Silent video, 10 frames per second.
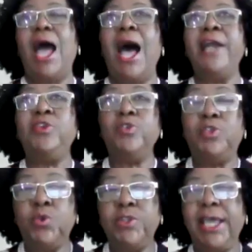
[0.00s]
and you
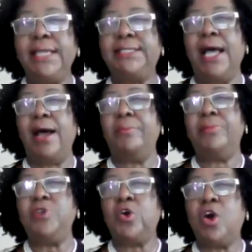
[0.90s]
do the exam.
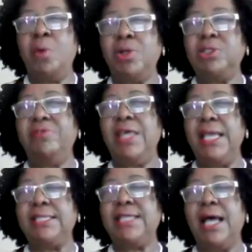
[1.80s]
You come out of the
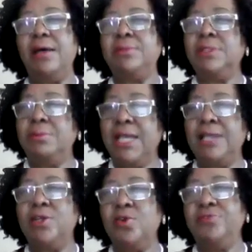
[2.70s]
exam.
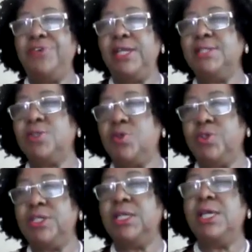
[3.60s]
Sometimes you don't feel as
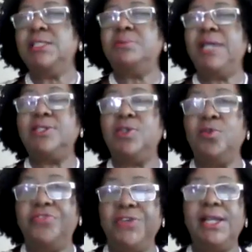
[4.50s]
good. Sometimes you
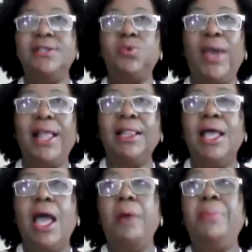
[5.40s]
don't feel as well.
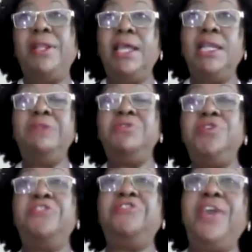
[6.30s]
But then even if
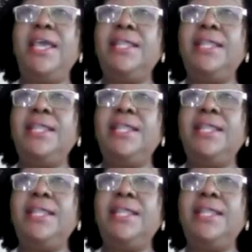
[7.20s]
you fail